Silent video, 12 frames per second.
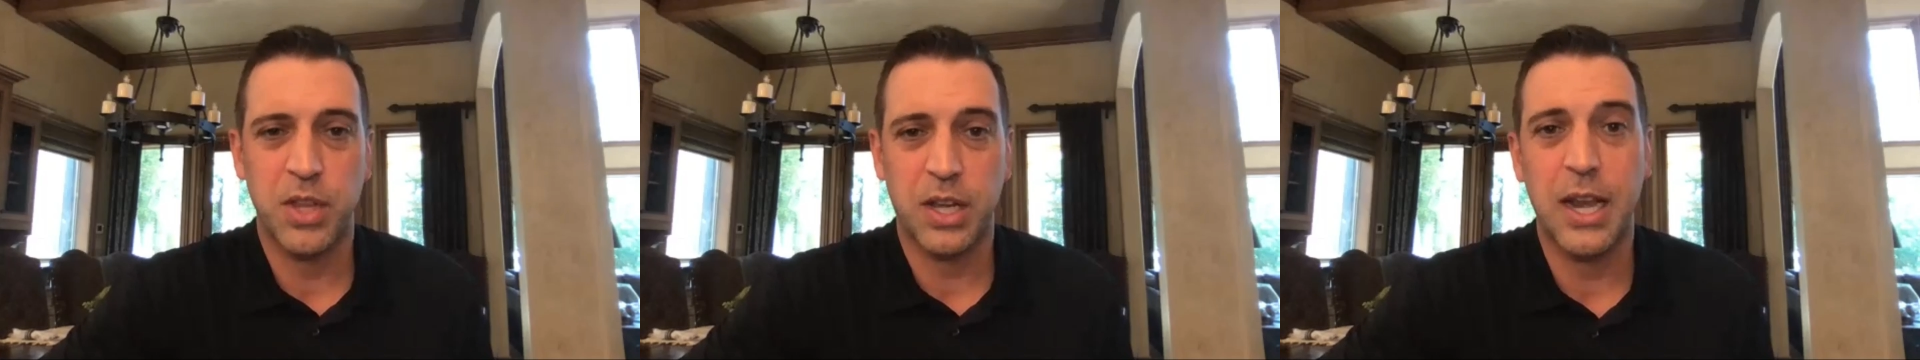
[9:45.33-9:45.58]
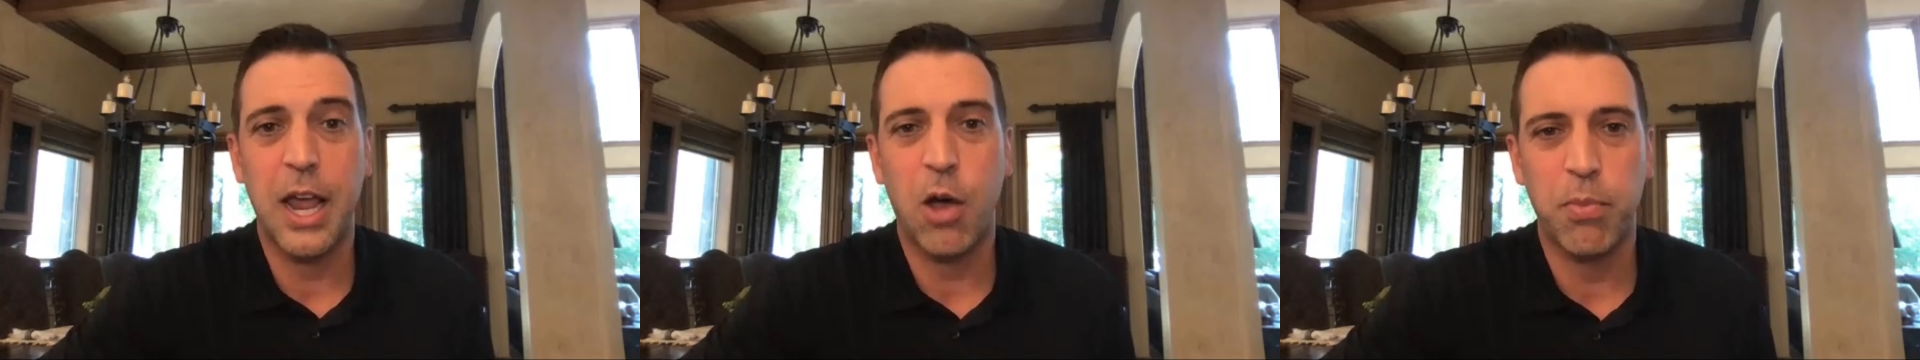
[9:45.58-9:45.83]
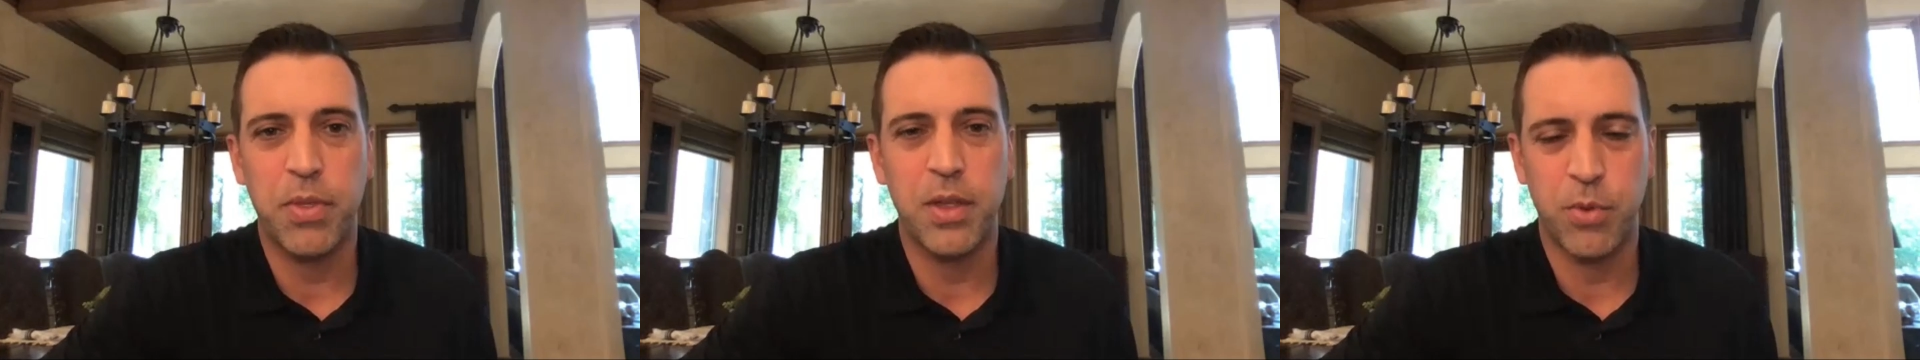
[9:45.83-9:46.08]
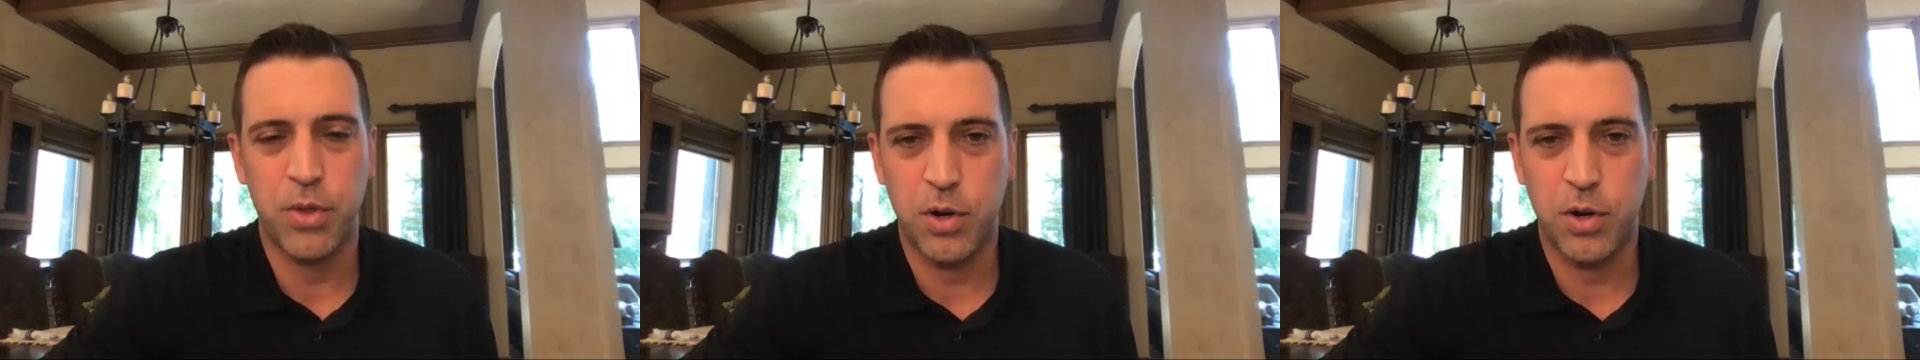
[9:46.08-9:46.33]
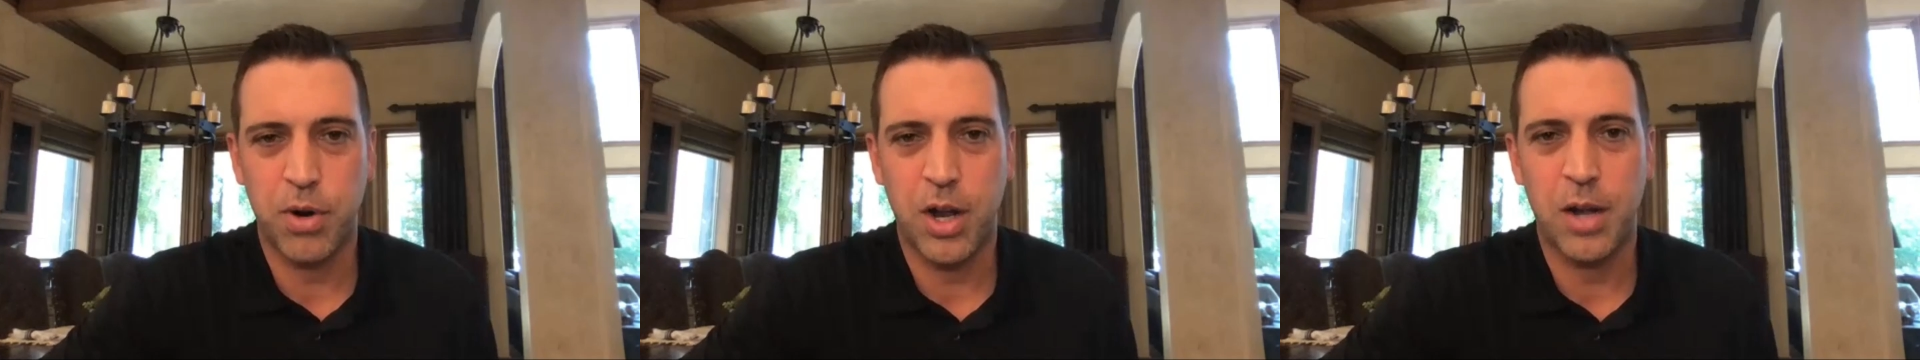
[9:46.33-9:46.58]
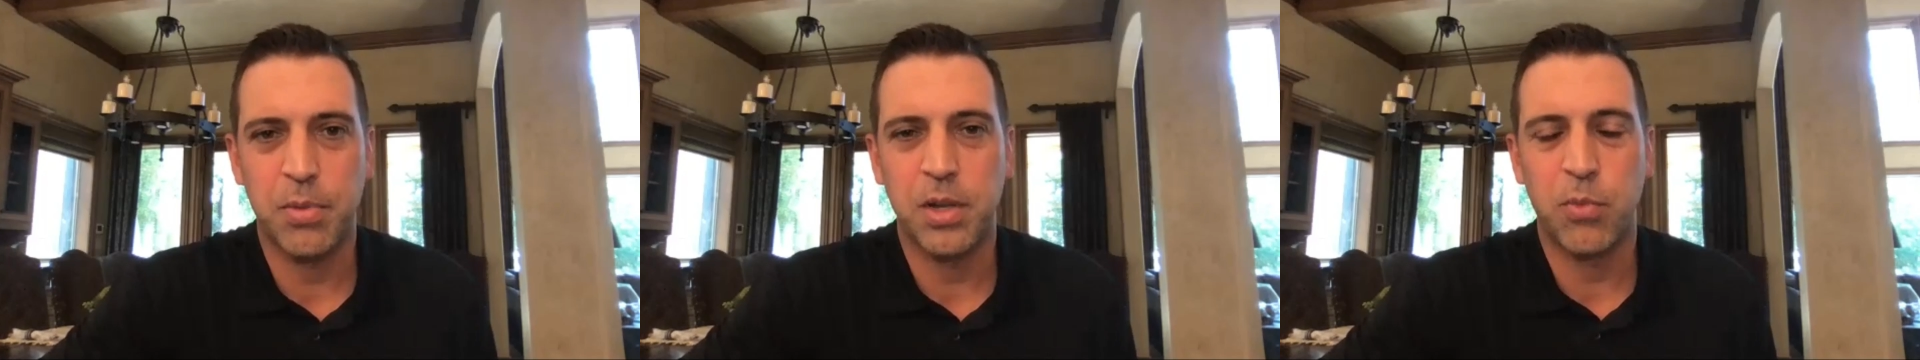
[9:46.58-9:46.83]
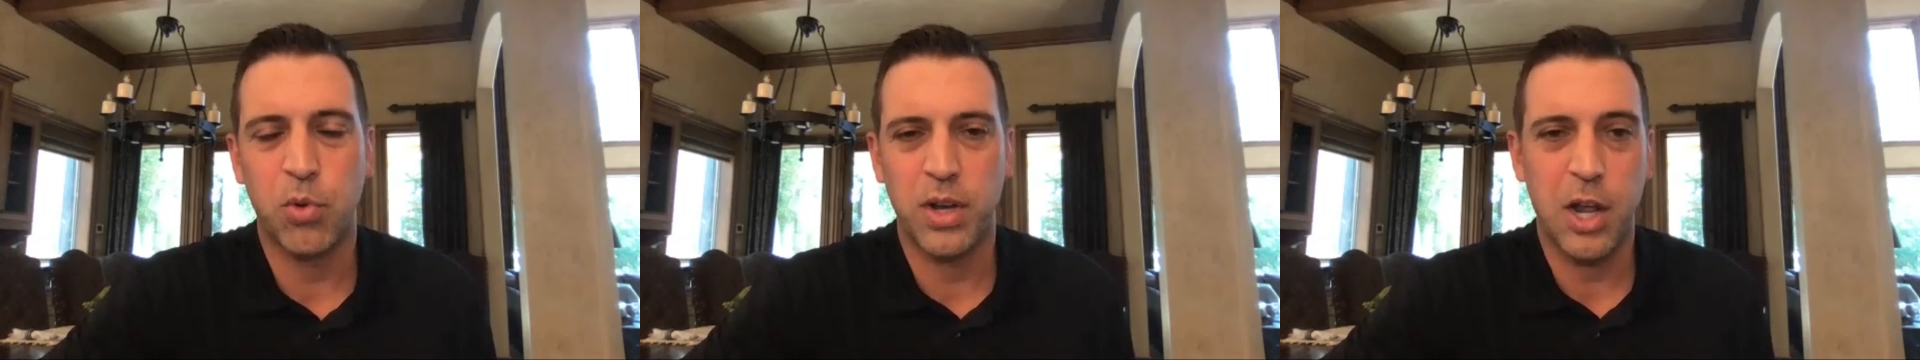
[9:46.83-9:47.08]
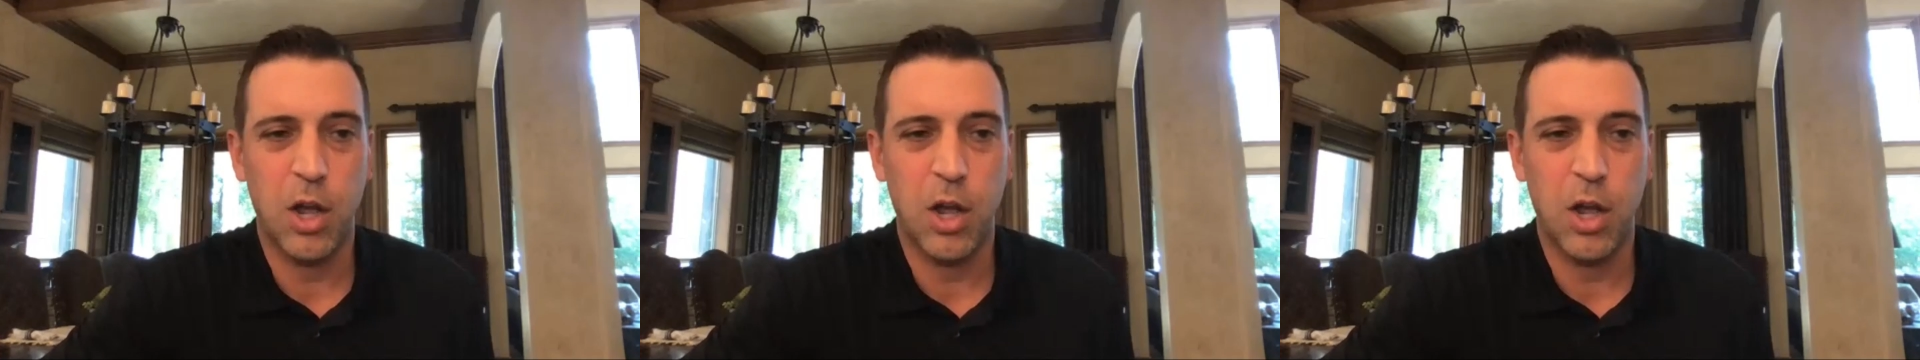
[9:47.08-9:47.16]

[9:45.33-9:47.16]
that can help them with their problem or to